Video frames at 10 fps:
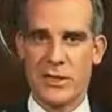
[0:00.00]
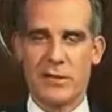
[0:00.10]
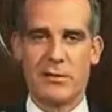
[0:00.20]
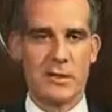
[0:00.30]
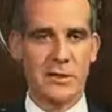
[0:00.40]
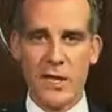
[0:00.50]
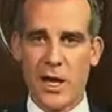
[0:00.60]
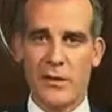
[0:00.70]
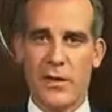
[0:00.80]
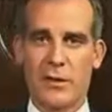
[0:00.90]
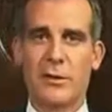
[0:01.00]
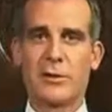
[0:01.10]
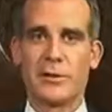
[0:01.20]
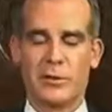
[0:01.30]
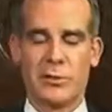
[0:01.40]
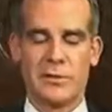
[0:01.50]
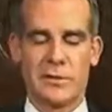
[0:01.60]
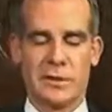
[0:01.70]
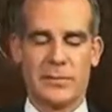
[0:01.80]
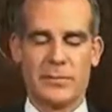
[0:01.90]
increase, not the largest we've
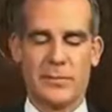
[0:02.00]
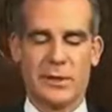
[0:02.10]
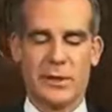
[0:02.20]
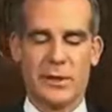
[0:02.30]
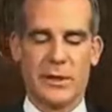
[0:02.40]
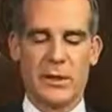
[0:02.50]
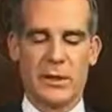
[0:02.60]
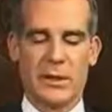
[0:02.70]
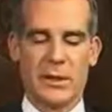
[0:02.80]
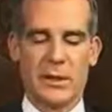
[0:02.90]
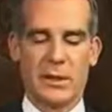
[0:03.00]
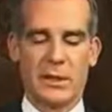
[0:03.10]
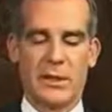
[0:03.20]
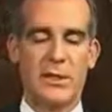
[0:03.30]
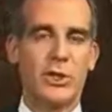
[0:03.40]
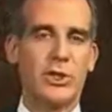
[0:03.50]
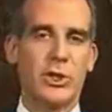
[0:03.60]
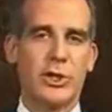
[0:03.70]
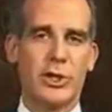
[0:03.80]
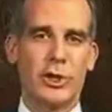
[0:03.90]
seen. This
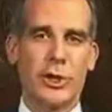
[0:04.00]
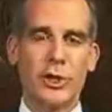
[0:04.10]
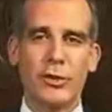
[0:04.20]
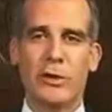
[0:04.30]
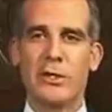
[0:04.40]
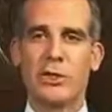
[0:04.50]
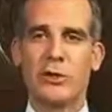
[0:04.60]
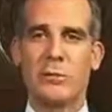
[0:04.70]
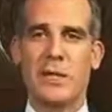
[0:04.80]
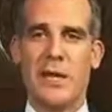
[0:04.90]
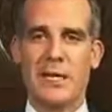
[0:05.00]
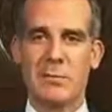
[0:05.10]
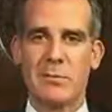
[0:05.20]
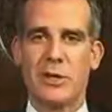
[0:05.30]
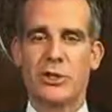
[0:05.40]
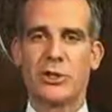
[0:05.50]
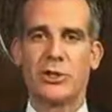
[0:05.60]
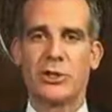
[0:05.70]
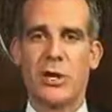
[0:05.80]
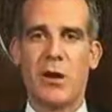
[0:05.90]
increase could be as
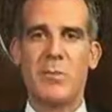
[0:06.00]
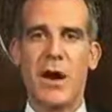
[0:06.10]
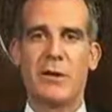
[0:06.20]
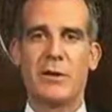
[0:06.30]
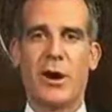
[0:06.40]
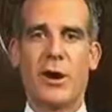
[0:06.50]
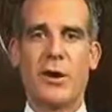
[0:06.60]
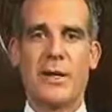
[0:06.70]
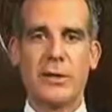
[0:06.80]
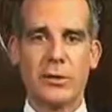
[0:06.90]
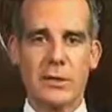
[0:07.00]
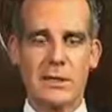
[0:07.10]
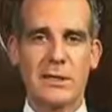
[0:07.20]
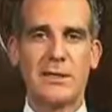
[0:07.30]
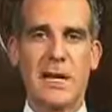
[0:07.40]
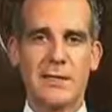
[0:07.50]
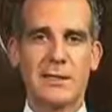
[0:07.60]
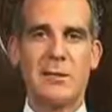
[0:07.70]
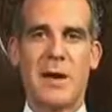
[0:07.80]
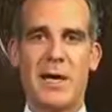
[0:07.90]
much about our increased test
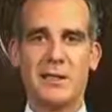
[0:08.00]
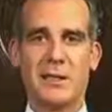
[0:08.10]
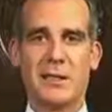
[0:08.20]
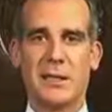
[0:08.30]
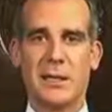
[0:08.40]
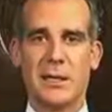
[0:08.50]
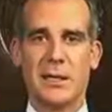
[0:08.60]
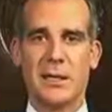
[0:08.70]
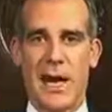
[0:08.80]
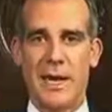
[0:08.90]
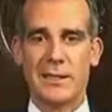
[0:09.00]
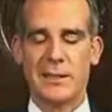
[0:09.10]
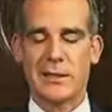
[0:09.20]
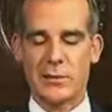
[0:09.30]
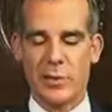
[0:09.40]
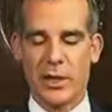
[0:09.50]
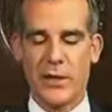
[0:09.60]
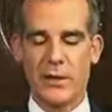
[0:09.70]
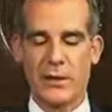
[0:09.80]
capacity as spread.